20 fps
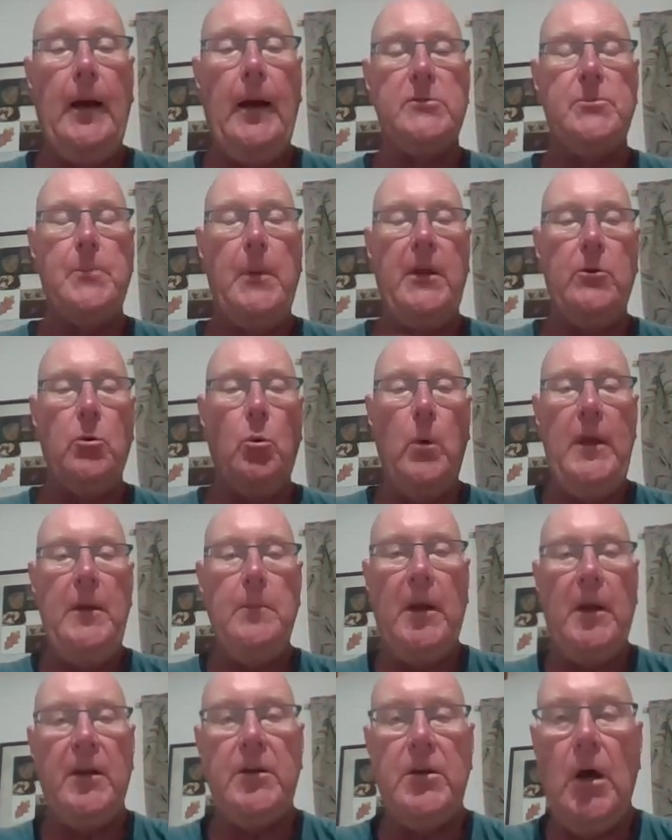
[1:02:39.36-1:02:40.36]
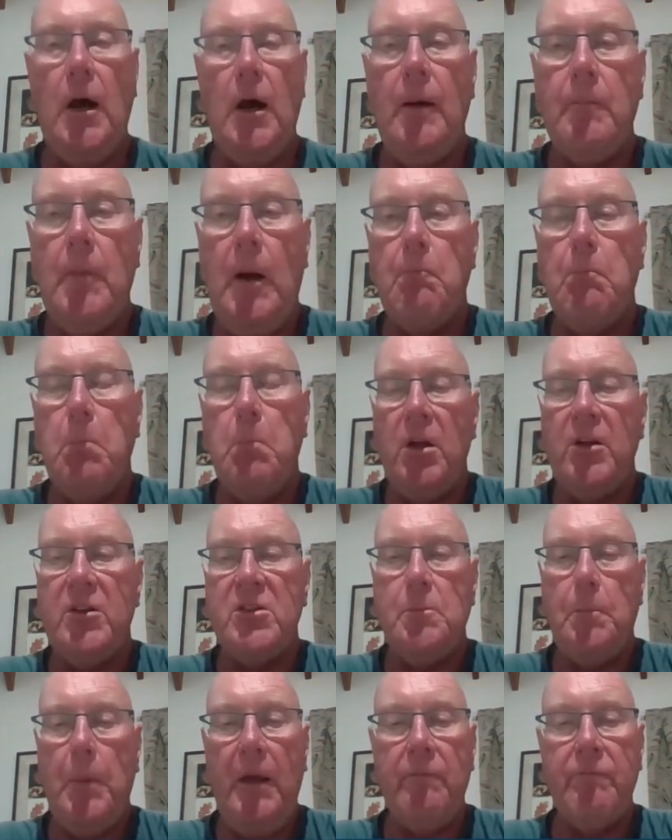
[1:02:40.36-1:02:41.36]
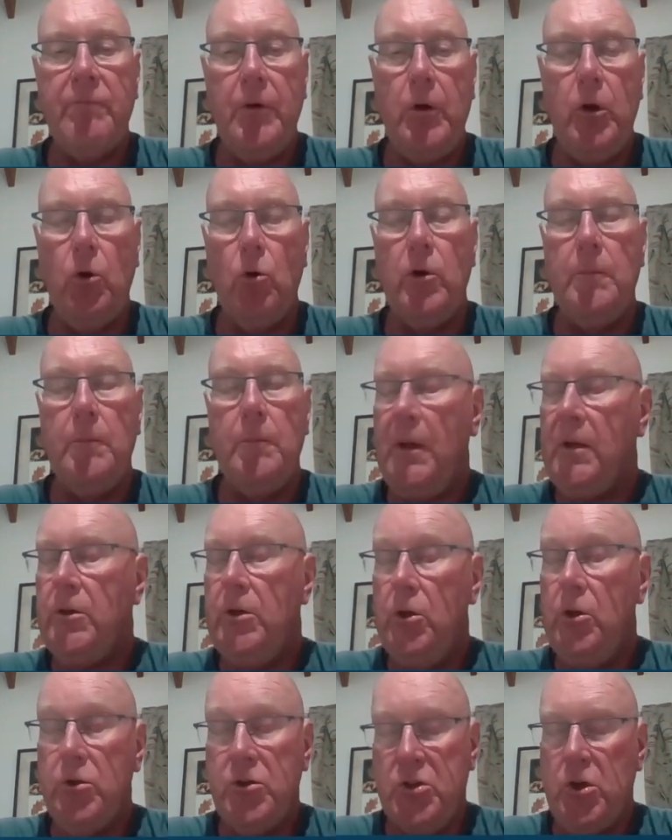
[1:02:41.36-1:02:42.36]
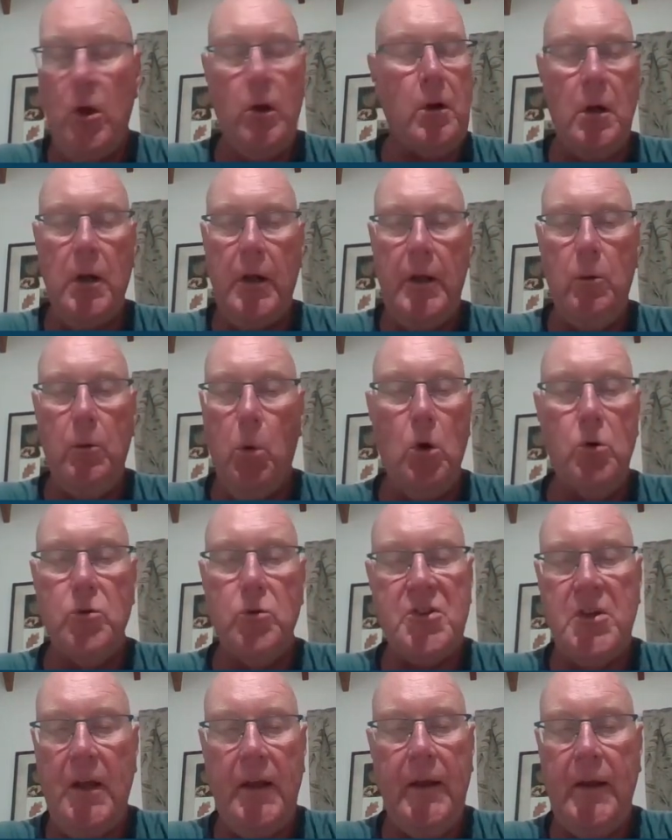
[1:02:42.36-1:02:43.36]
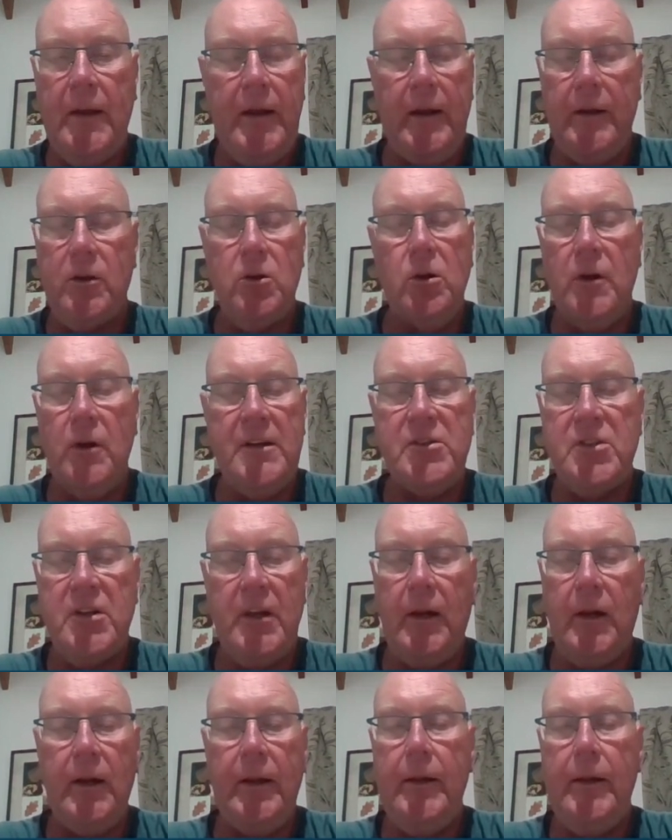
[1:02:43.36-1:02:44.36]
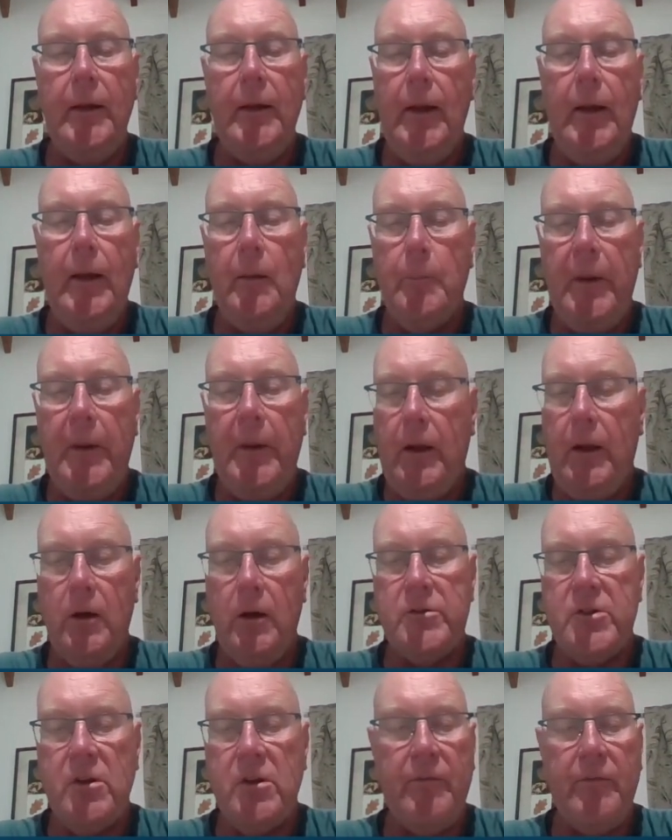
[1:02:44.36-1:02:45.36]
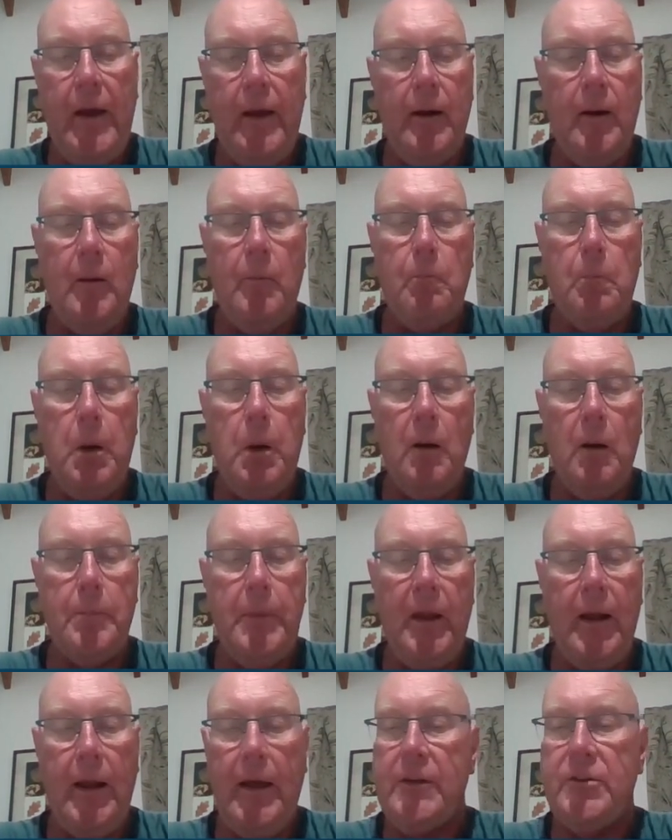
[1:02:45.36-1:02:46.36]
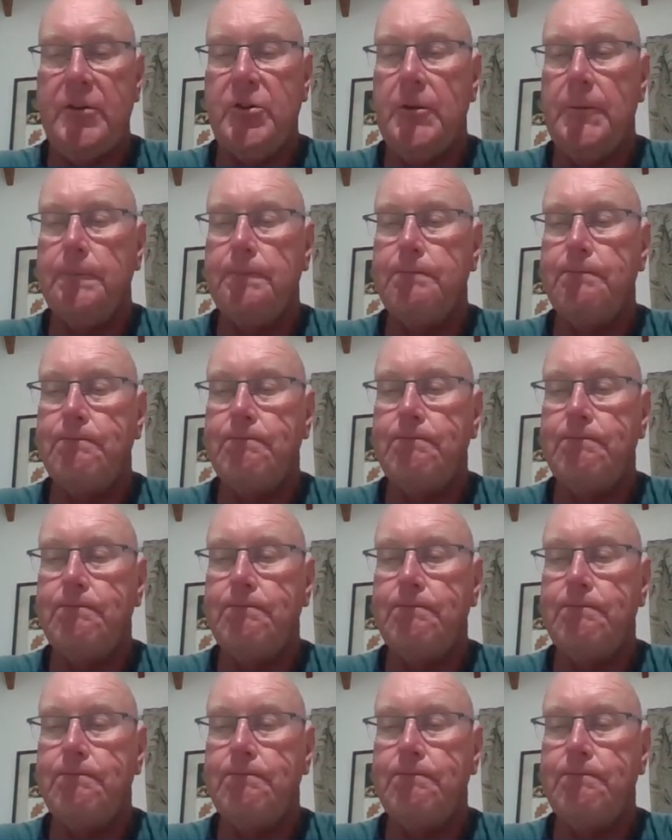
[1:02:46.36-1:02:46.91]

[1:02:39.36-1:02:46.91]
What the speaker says: I spent a wee bit of time on bullous pemphigoid, but you certainly will see it increasingly because of our population.